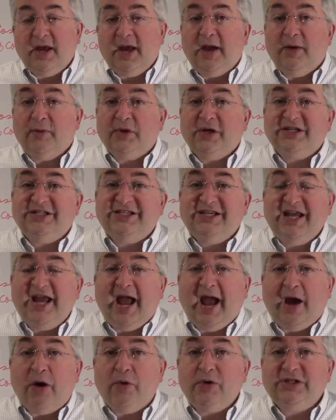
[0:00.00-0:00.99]
I'm going to see
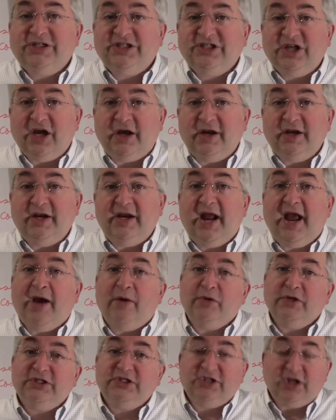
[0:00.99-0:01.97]
how it's done and
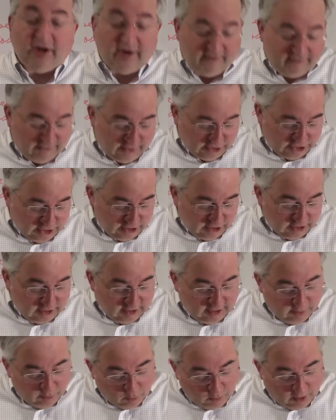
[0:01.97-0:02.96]
how it's done
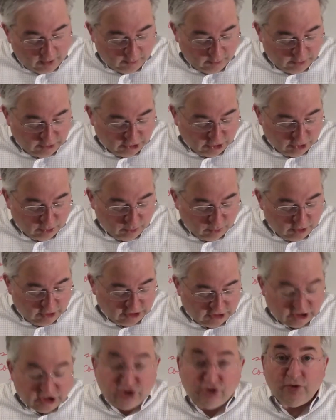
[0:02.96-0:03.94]
efficiently and why we should do this
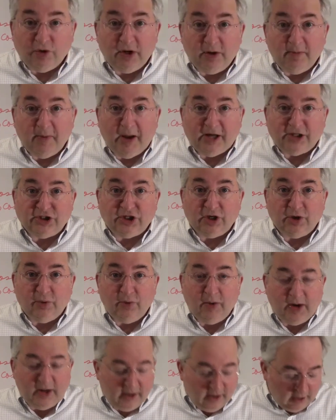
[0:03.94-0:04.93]
string matching
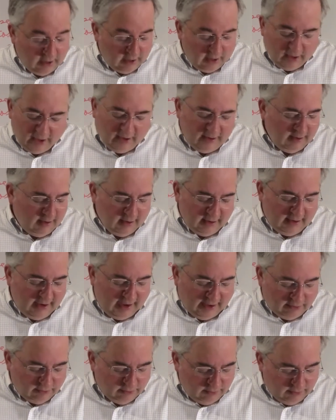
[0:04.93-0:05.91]
array
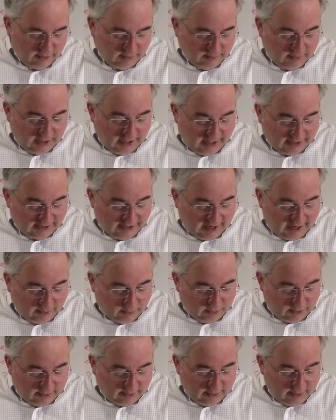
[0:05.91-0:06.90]
algorithm and not that
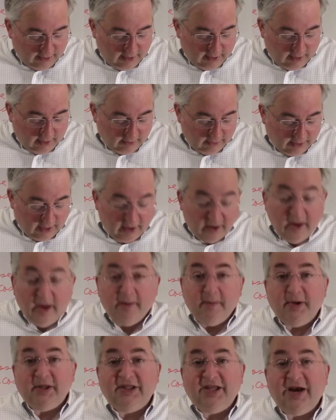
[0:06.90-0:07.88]
one. Okay?
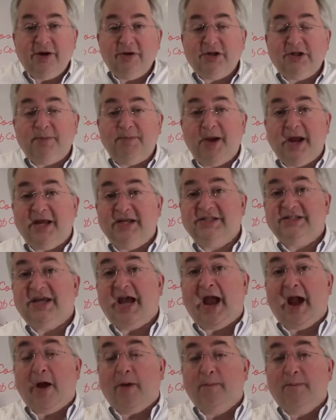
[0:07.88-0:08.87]
But there it depends
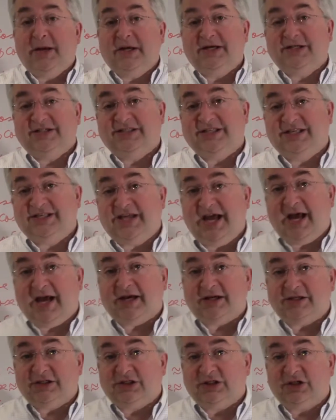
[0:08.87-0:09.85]
how big is the
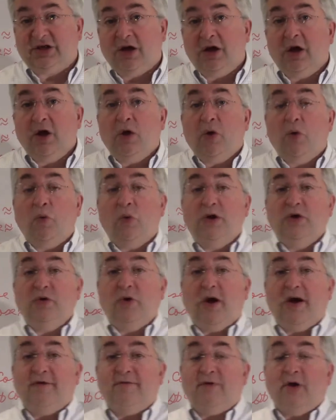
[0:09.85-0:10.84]
text. When you
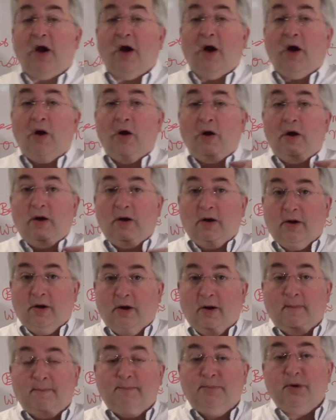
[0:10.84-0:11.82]
have
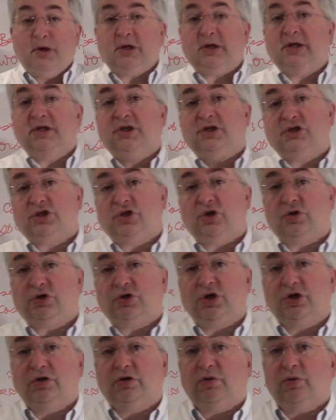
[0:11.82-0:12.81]
a book and you're
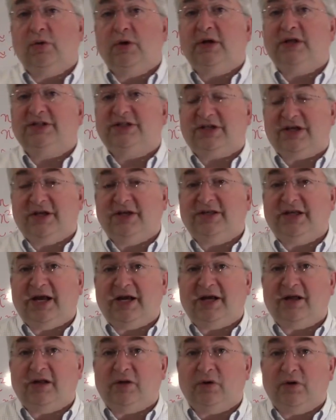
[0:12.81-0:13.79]
searching through it, it's going to take
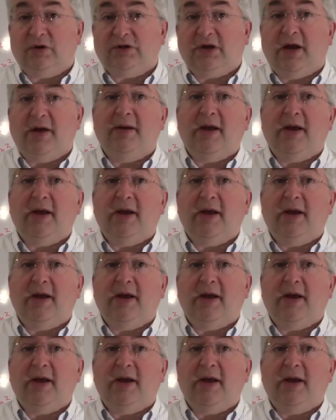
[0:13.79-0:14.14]
a long time.